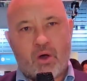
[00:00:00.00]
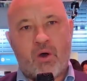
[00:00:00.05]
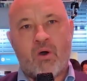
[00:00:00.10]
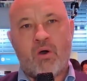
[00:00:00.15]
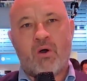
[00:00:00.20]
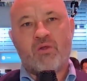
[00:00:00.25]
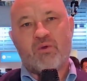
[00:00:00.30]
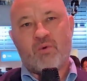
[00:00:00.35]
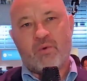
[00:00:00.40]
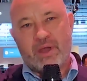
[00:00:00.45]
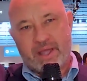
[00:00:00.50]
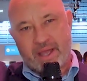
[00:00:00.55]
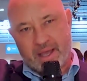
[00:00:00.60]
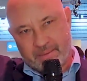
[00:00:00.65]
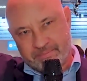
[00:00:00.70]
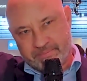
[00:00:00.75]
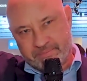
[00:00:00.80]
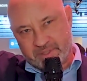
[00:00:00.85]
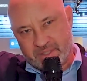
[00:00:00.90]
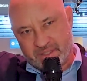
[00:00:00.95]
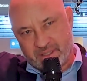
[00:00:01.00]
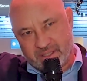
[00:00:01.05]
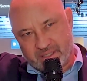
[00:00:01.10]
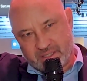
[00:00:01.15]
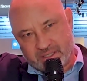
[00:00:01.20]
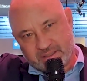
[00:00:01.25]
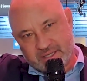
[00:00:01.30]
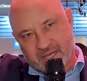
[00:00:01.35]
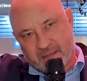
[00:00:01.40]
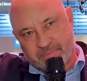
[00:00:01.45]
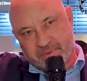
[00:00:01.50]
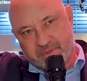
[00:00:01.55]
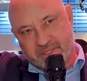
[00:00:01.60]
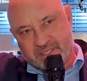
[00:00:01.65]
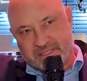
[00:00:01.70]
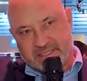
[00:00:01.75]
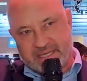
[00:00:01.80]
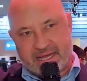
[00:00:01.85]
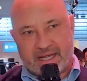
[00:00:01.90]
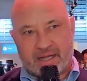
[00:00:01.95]
all the way up to the top of
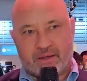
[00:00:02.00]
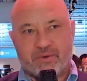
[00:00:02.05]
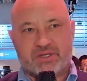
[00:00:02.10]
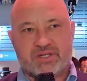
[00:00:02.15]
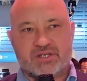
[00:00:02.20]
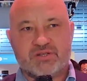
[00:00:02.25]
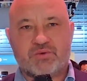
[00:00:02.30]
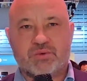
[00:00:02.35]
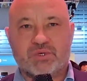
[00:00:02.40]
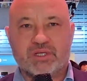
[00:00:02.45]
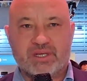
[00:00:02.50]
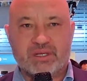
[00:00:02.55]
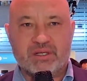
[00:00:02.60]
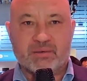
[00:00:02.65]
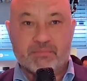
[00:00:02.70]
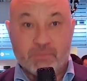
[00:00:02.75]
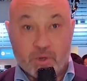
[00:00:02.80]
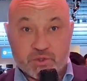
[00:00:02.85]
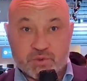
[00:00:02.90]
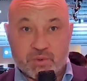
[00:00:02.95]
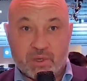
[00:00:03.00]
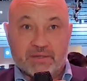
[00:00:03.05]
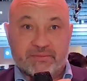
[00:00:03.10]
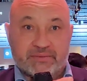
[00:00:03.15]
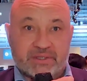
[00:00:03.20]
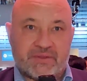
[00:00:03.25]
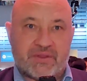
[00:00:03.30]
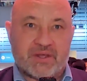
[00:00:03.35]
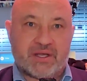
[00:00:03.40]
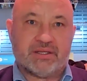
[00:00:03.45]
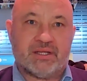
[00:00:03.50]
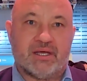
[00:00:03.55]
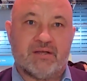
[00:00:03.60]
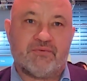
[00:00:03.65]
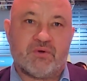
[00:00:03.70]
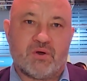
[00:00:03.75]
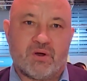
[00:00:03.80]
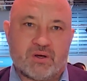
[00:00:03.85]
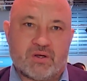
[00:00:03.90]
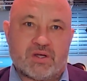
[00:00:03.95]
the stack, which is really the most relevant thing
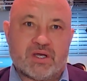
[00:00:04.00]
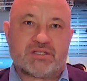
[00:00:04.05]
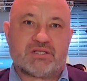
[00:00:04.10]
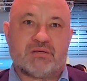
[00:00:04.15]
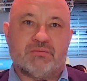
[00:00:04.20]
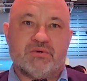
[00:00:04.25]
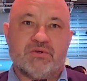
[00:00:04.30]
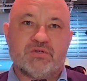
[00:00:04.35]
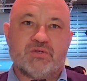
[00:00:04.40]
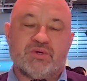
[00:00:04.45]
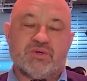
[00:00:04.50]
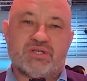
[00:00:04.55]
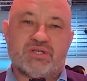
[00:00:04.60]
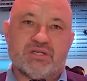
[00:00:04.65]
then for our customers,